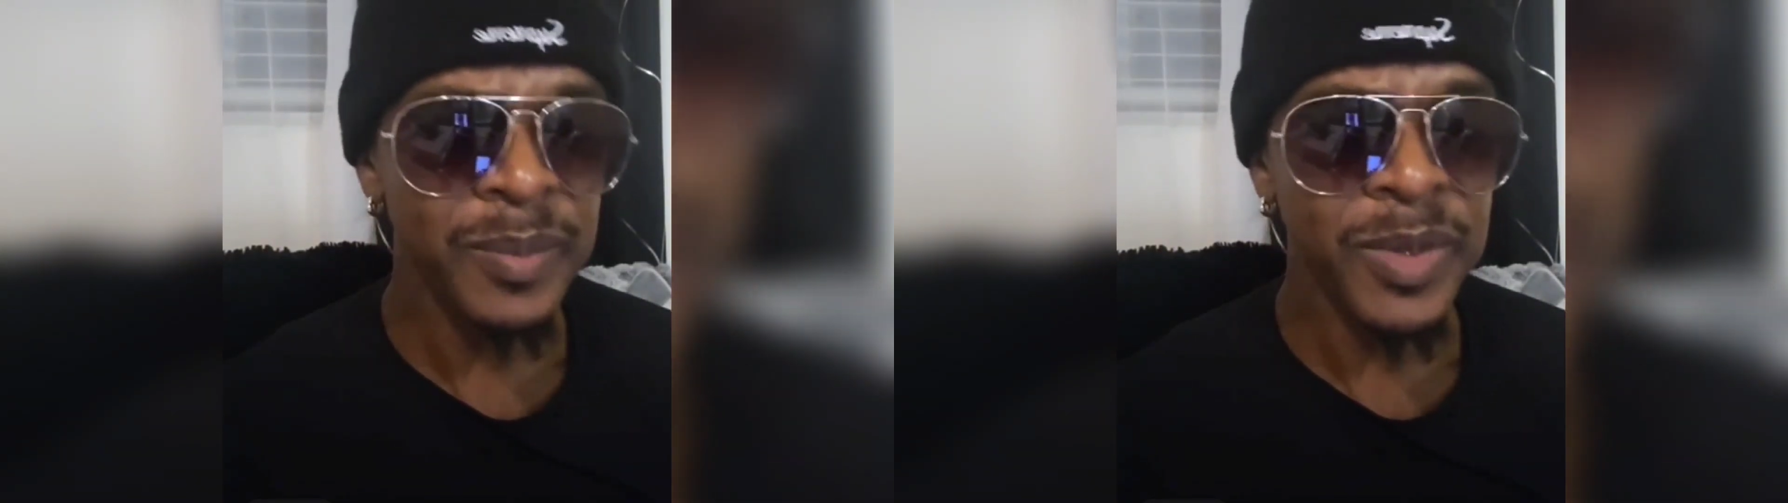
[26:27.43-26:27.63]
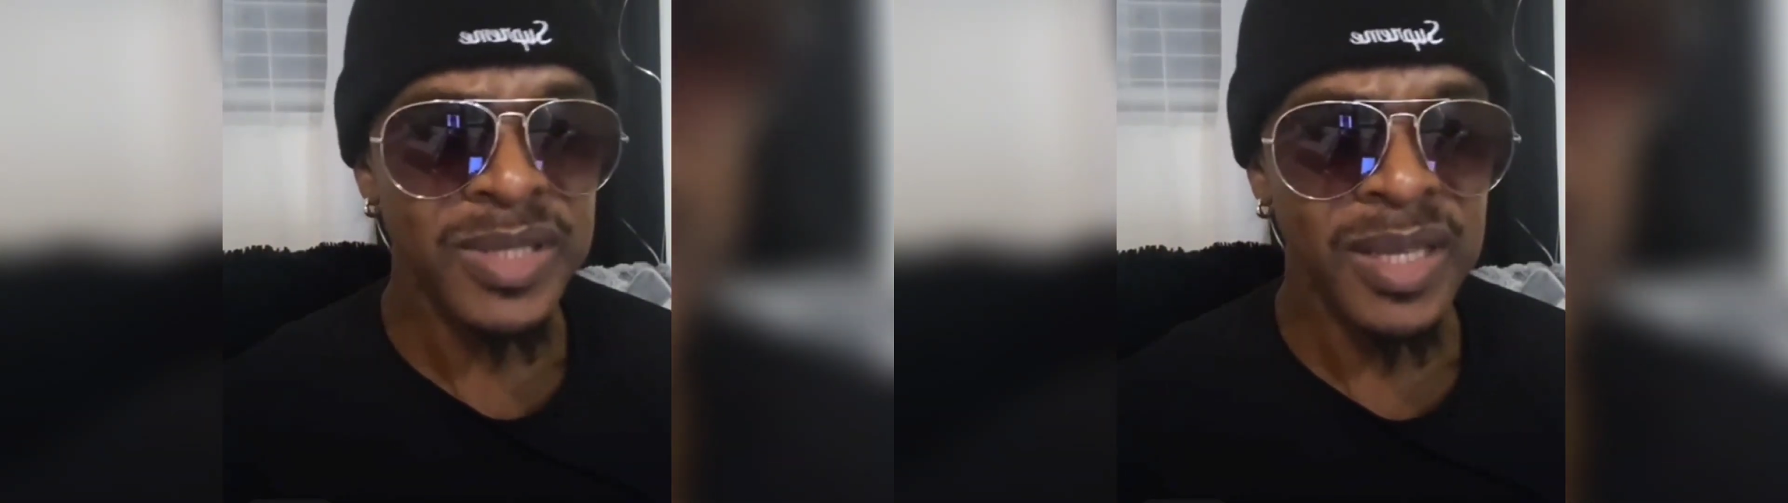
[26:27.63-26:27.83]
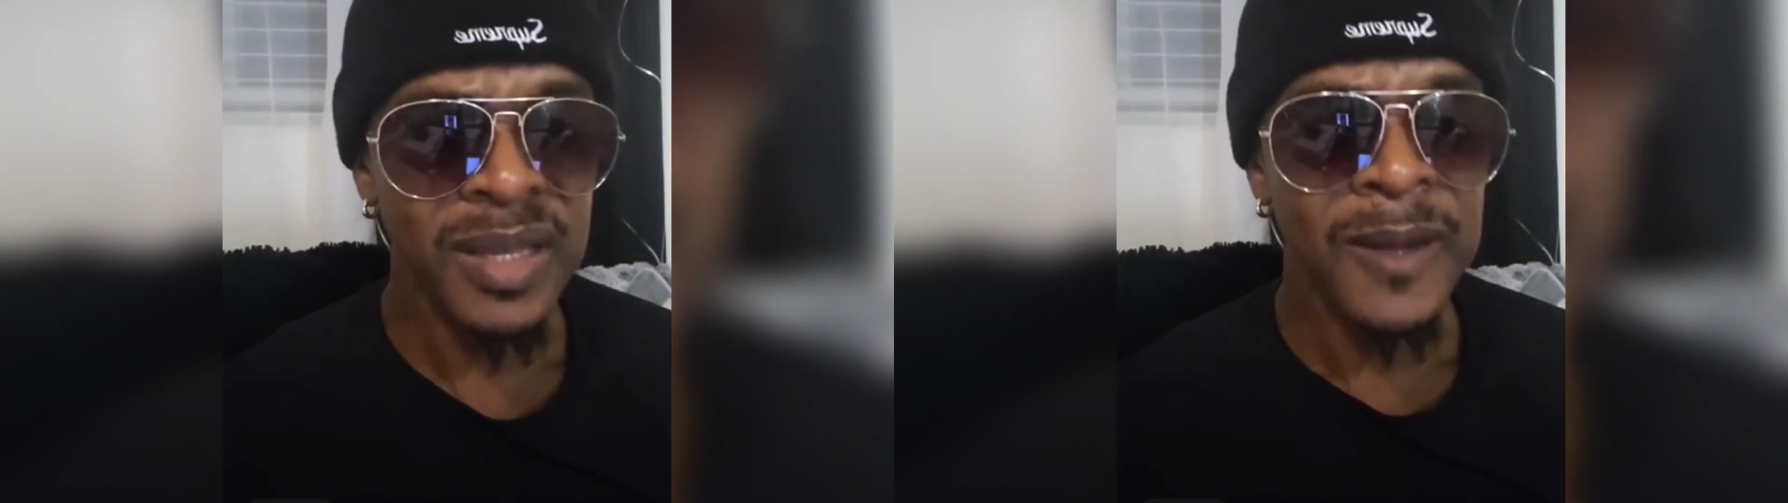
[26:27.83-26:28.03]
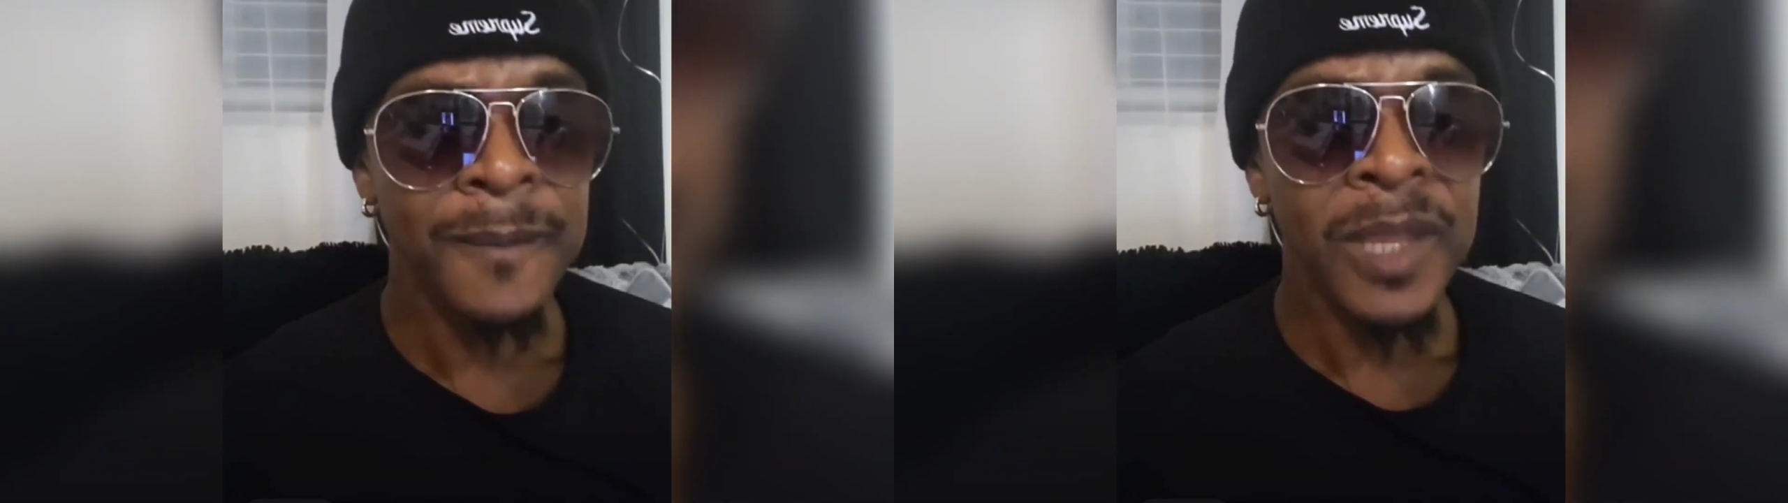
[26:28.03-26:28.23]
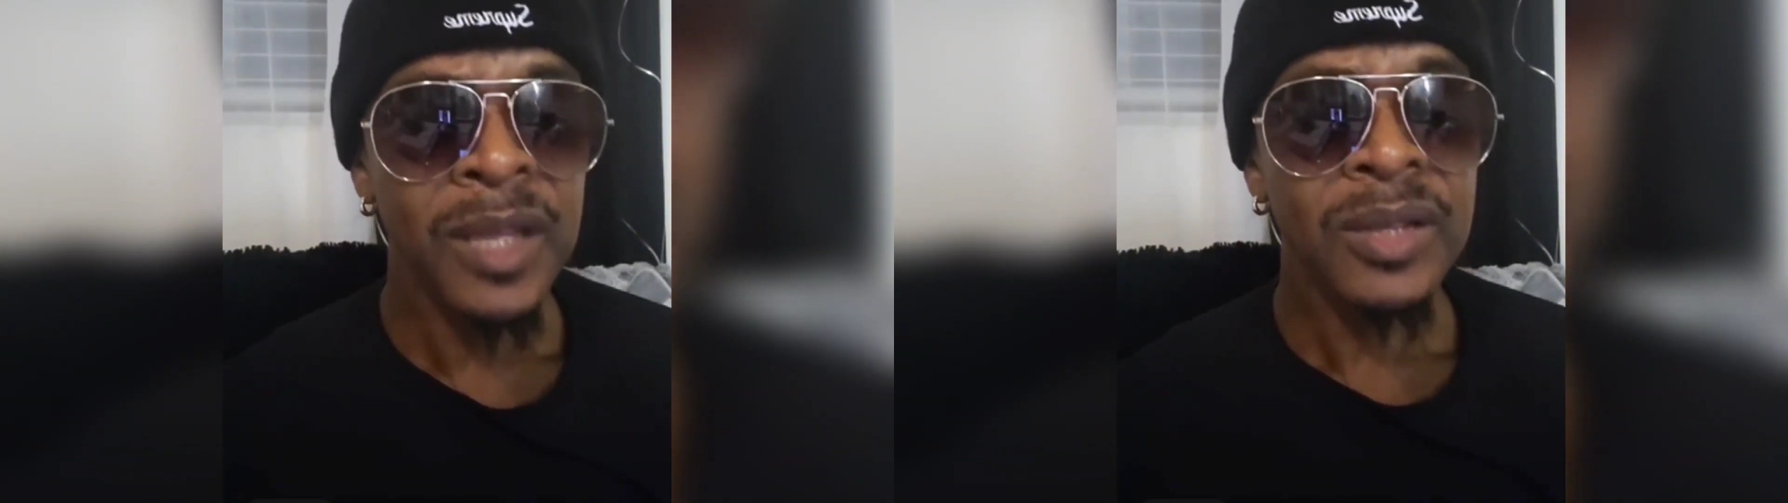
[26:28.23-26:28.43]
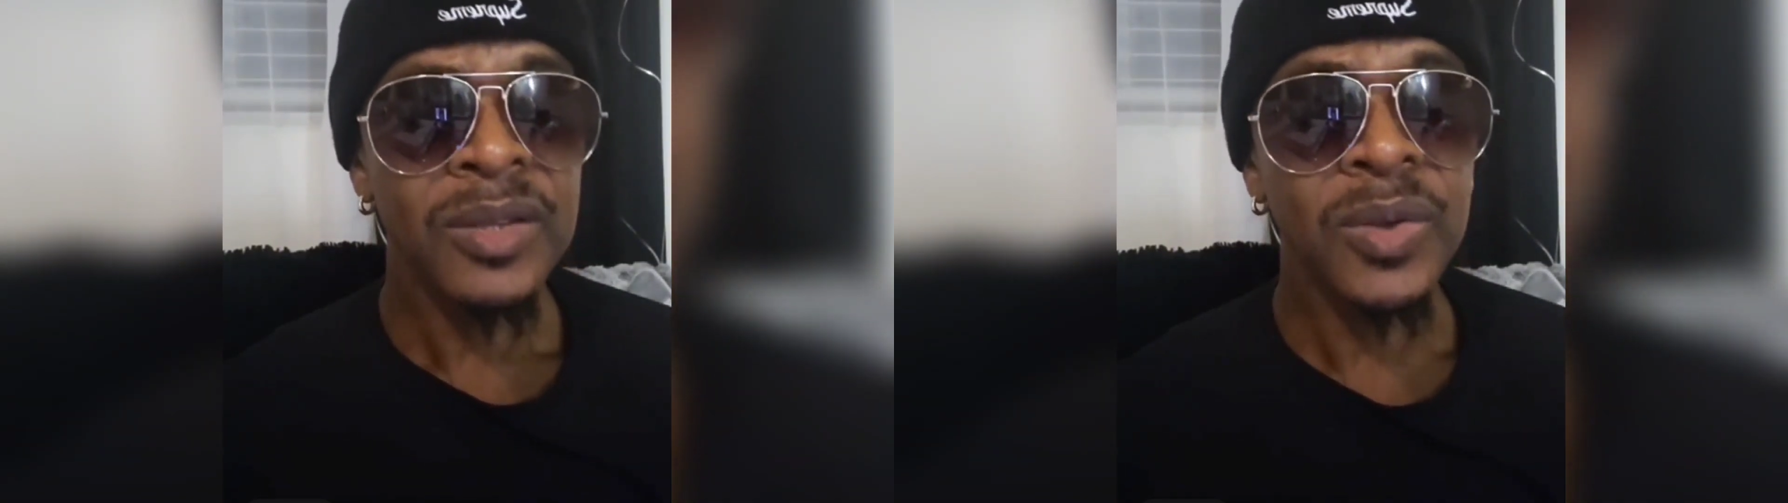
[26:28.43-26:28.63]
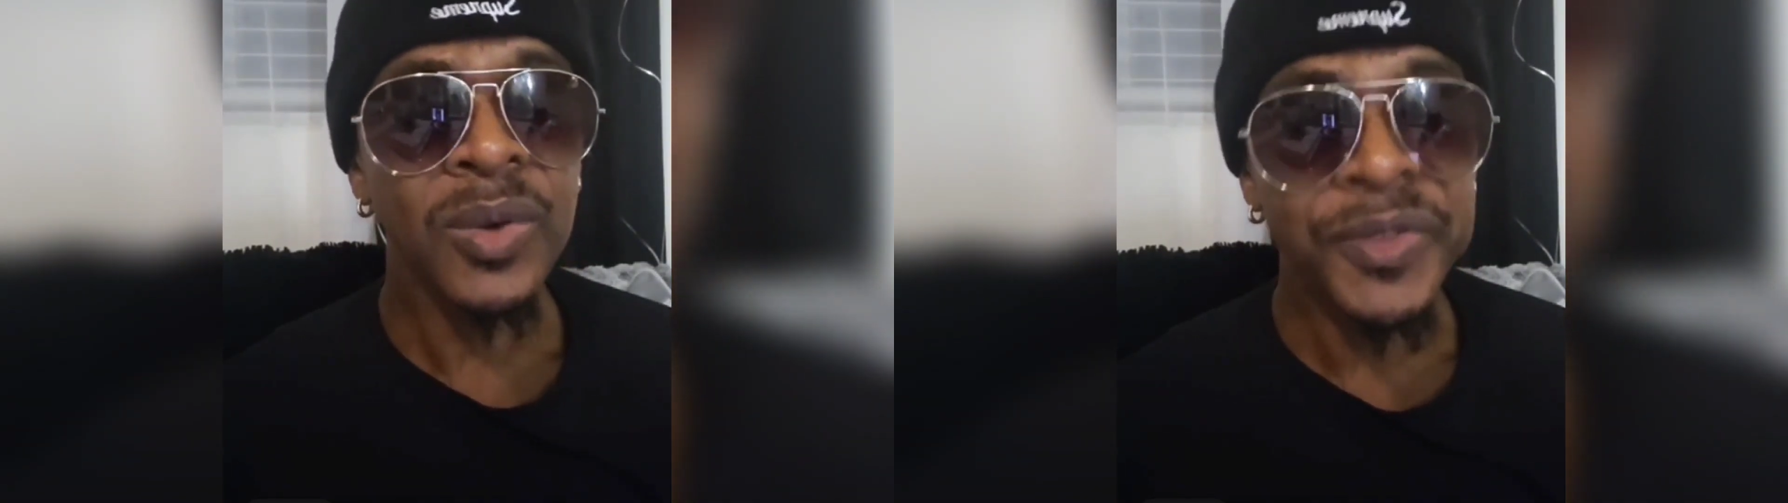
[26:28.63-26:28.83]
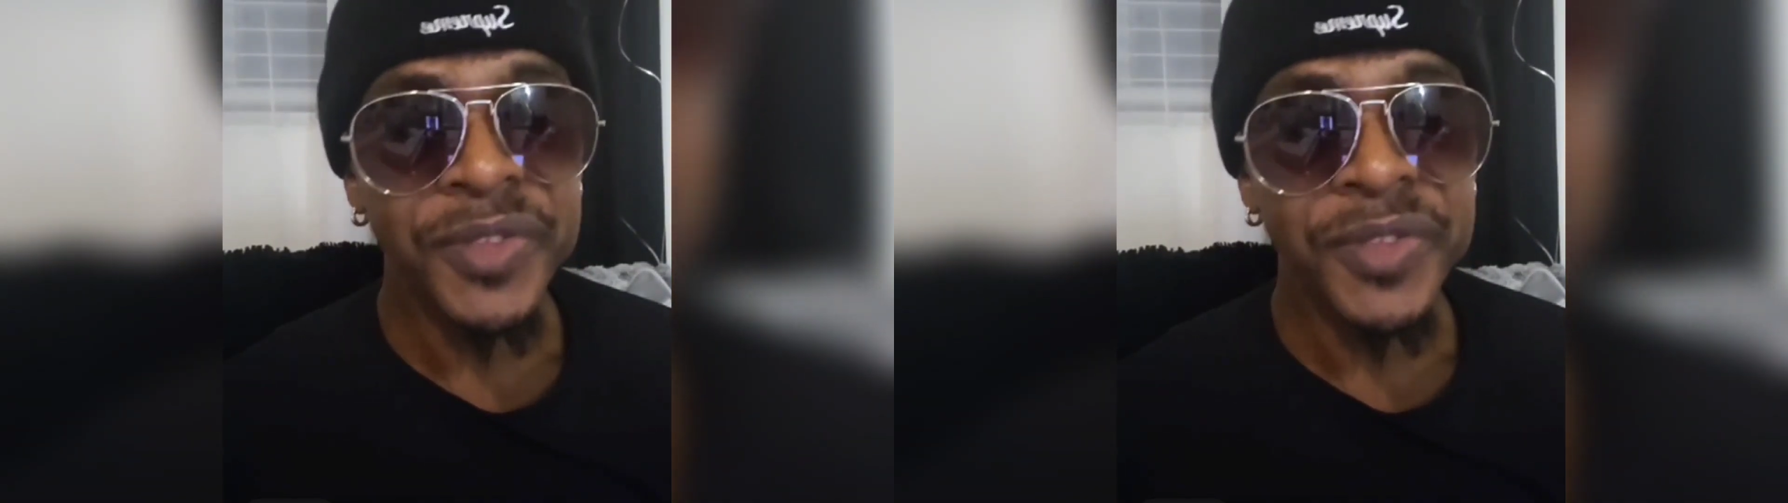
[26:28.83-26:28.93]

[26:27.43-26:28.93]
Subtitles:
So the person, do